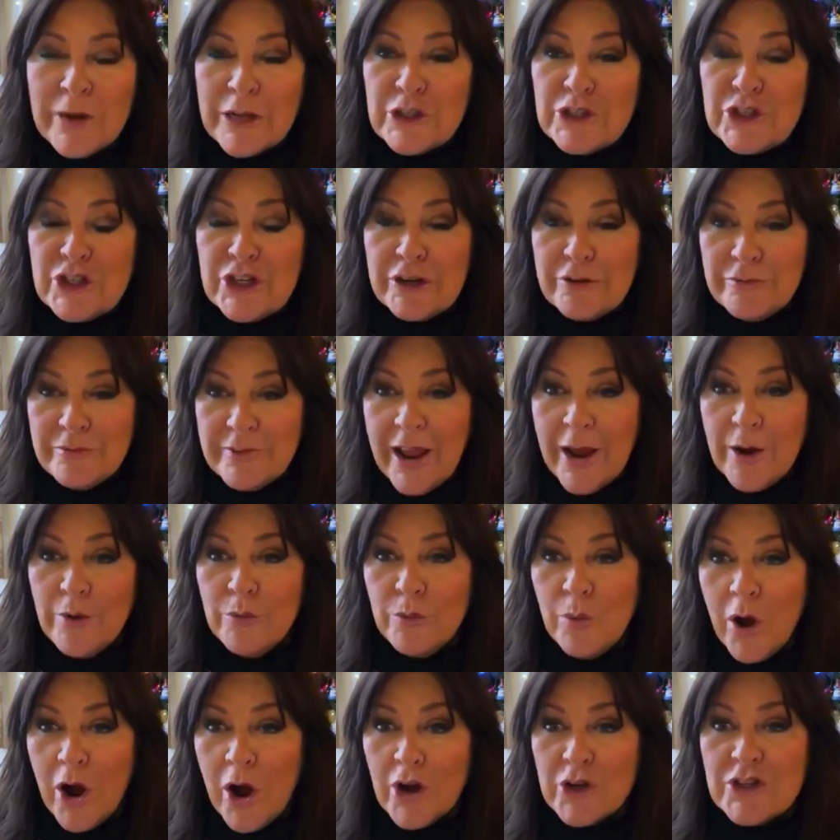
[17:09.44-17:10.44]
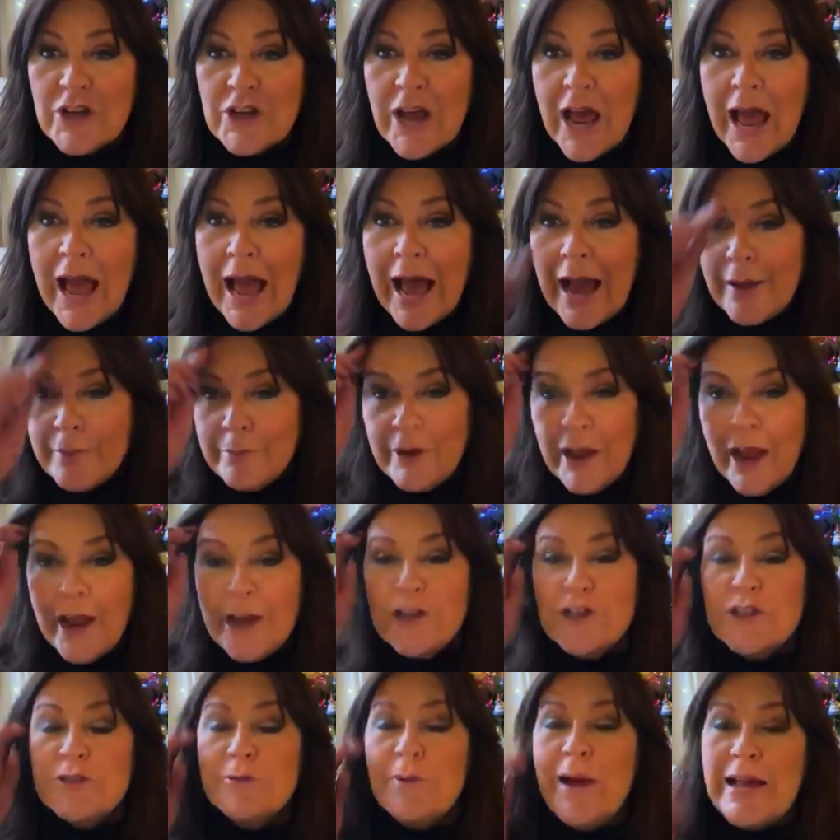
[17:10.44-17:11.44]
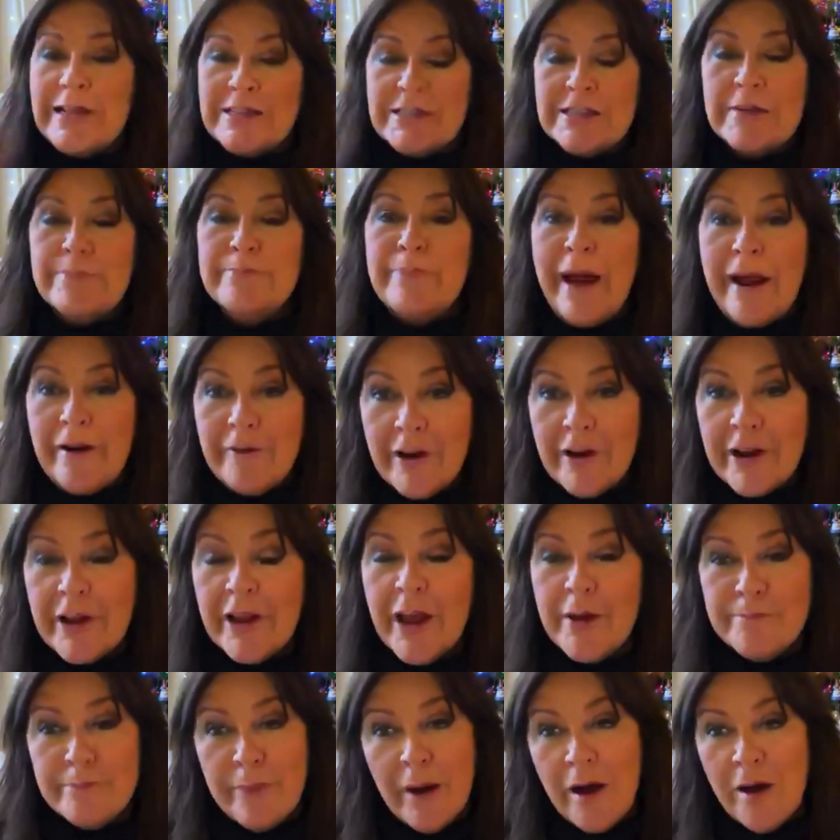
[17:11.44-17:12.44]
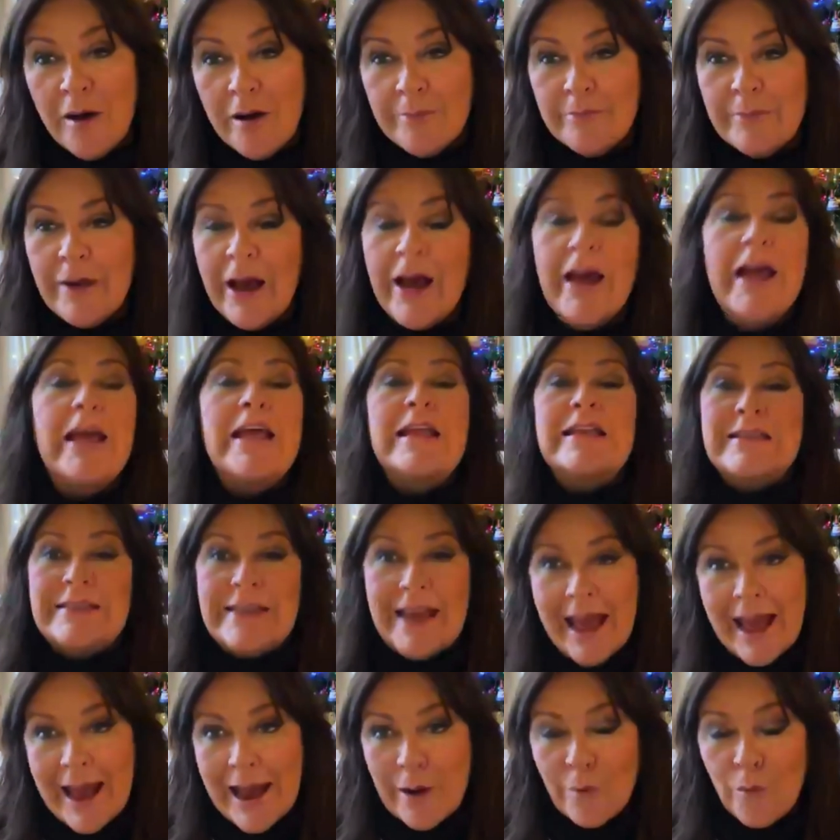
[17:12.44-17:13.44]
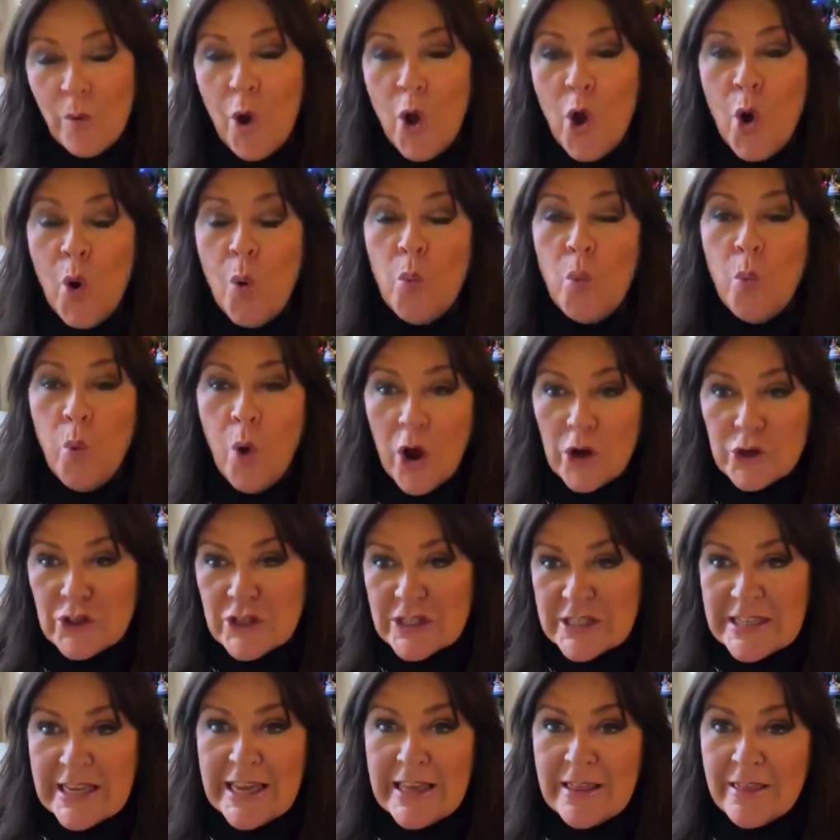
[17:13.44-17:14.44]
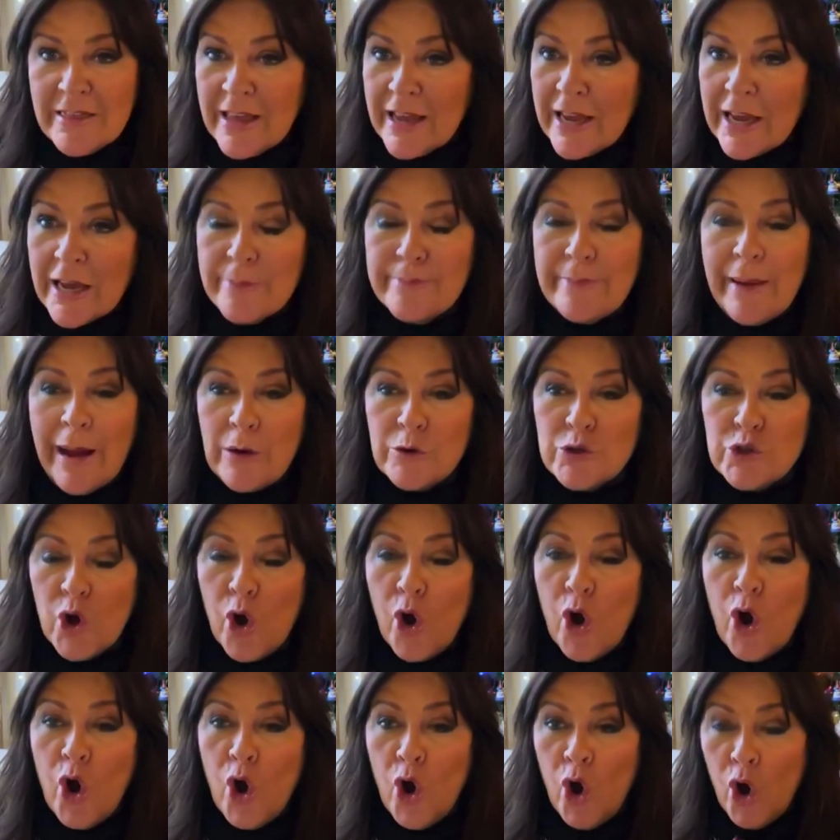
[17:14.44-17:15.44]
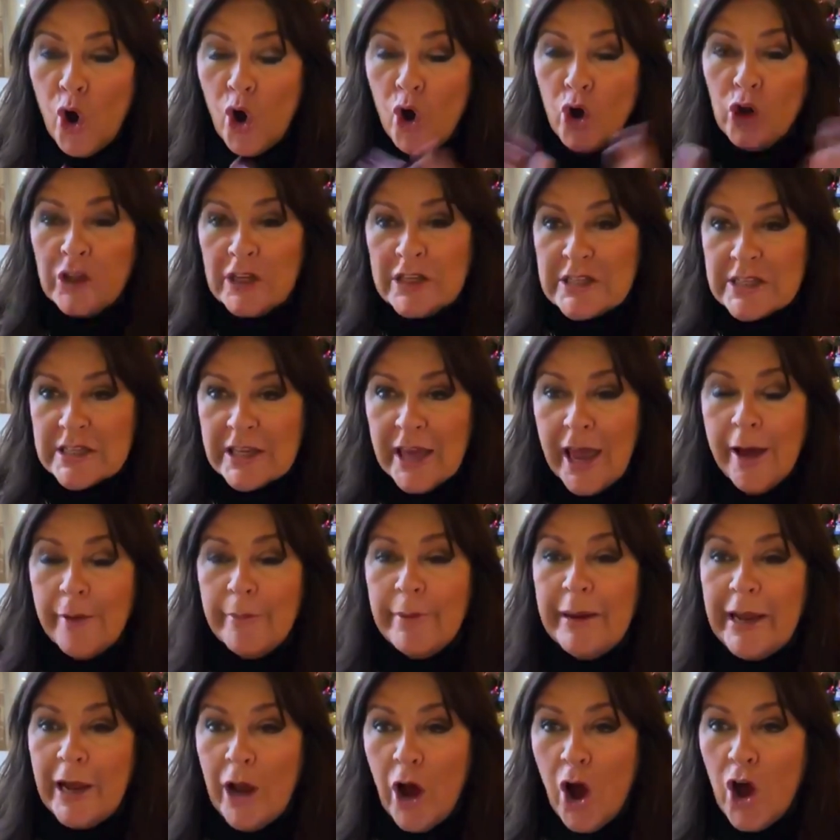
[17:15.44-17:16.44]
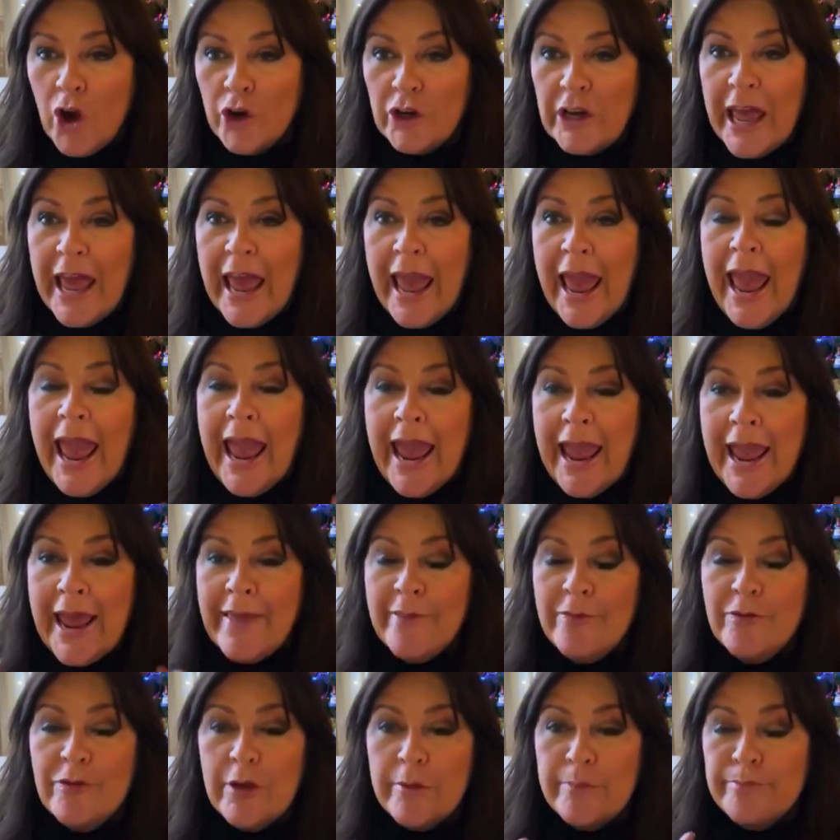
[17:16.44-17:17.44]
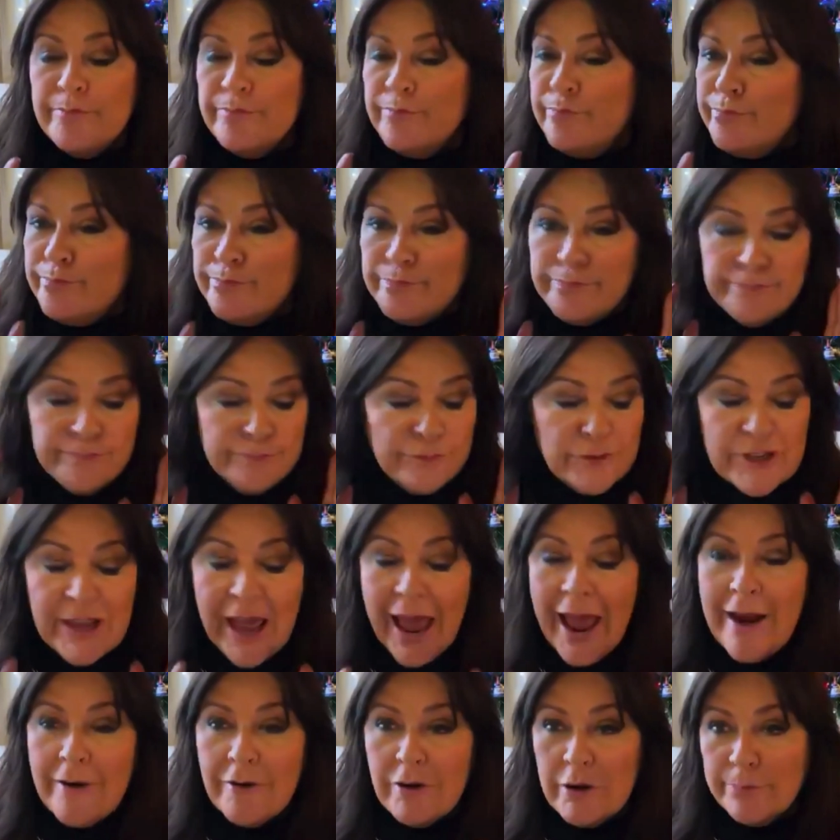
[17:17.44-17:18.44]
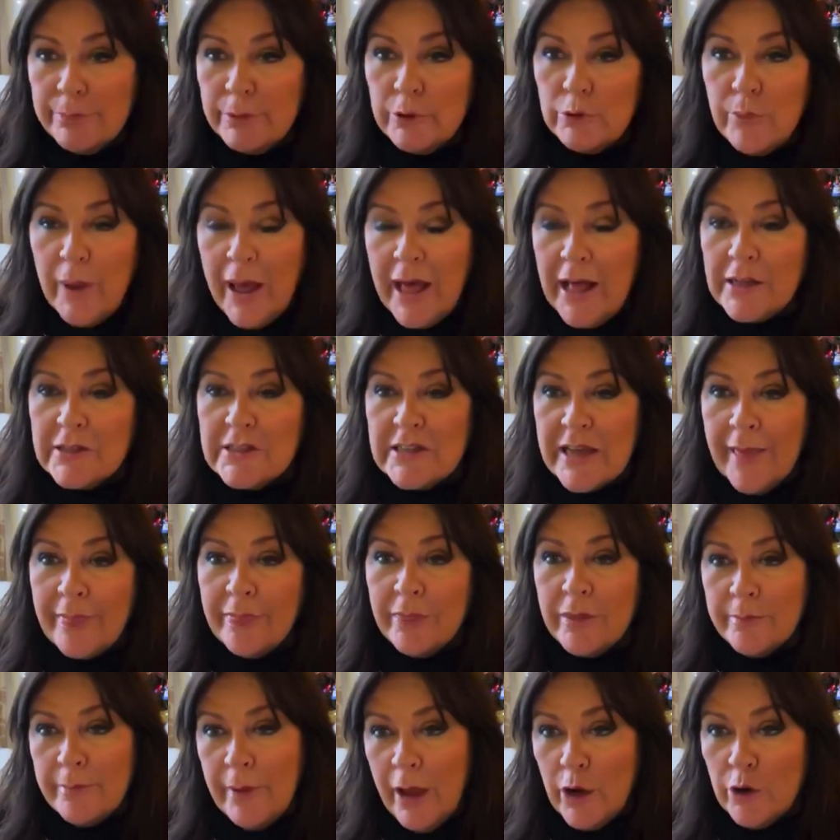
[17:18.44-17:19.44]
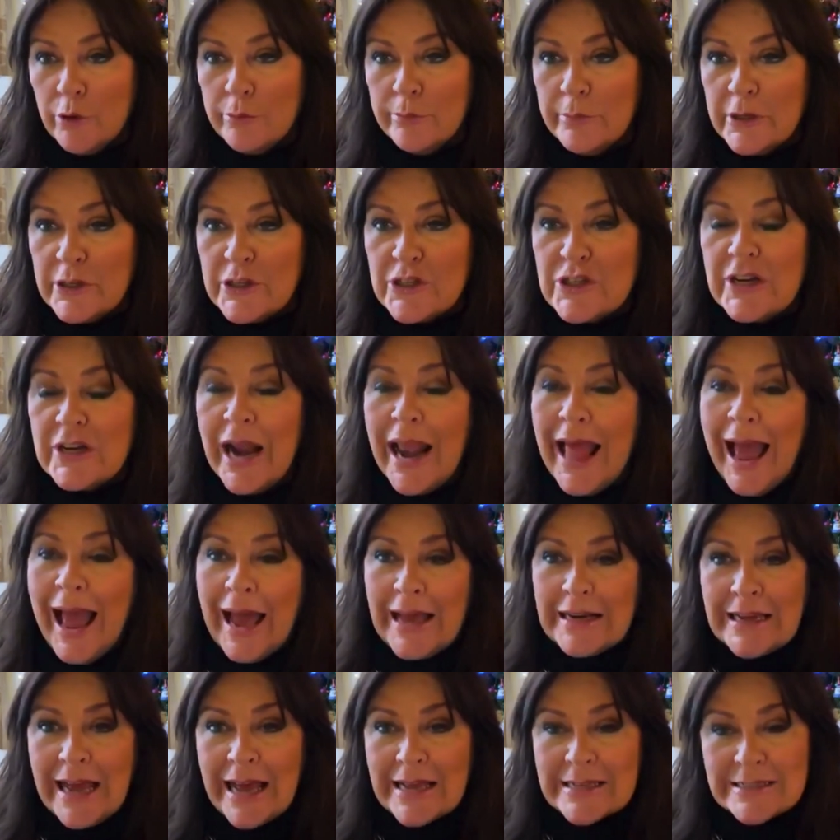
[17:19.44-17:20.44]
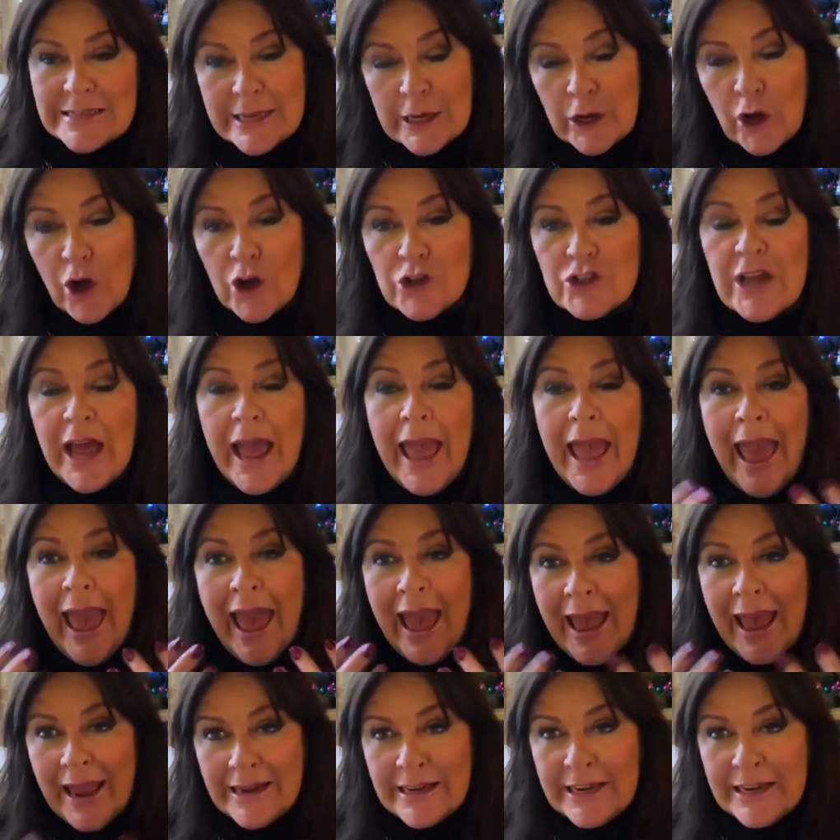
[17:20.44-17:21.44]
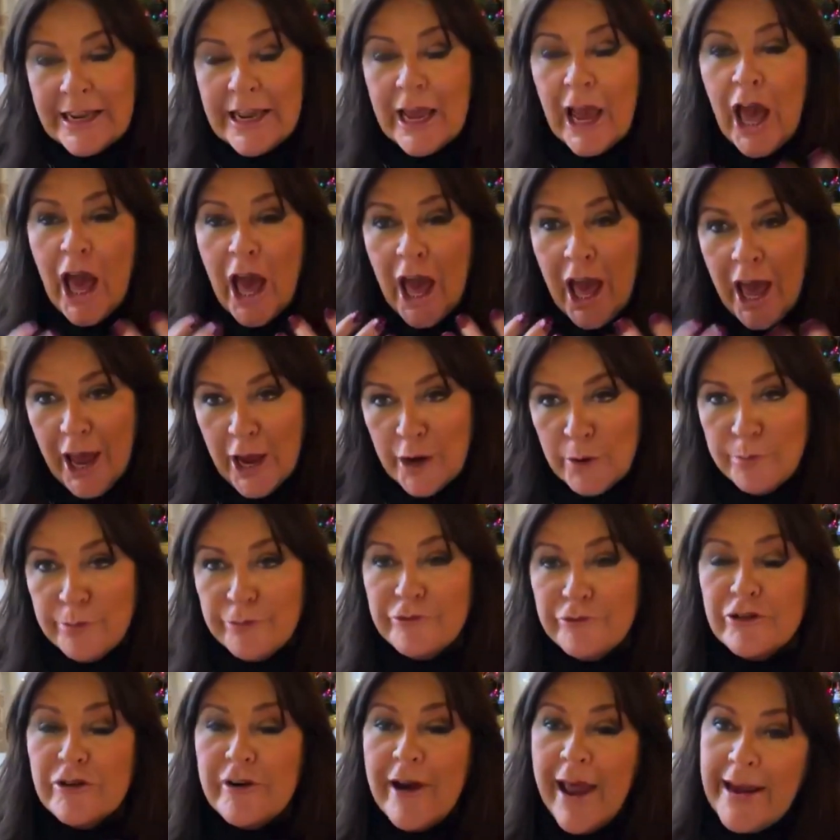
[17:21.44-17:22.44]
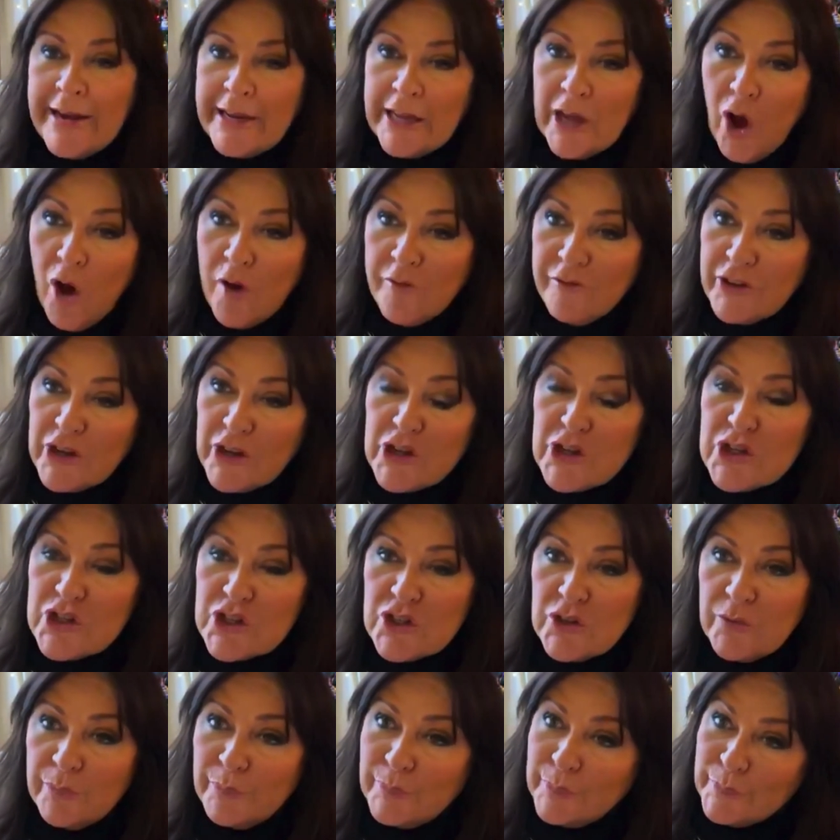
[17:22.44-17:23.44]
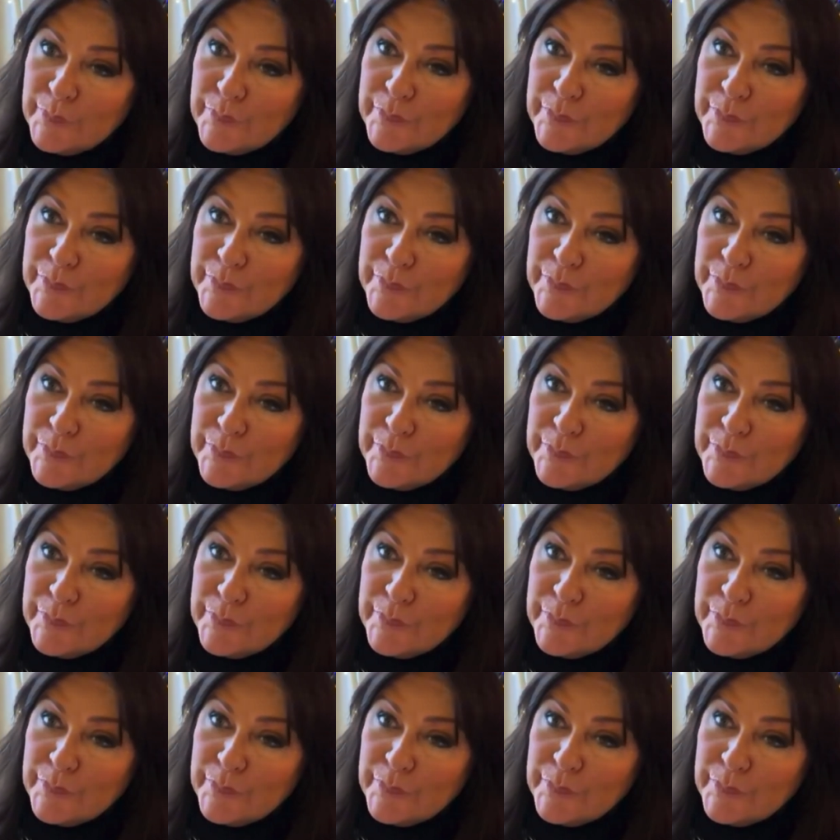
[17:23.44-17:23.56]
Well, do you know what? I'm going to ask Barack Obama now, what does he think about all that's going on in the terrible world at the moment? And has he got any hope for any of us?